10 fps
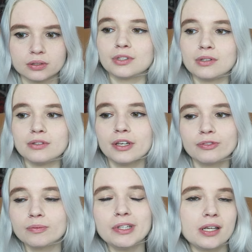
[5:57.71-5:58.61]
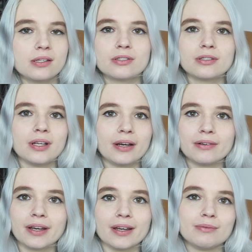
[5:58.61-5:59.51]
So yeah, for me that's just like,
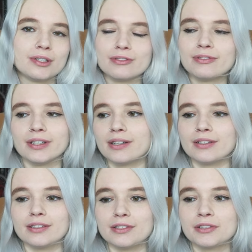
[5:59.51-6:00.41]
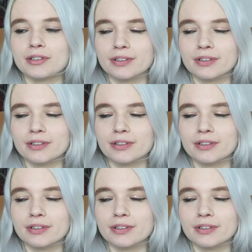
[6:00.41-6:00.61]
okay, I'm gonna find out in the show,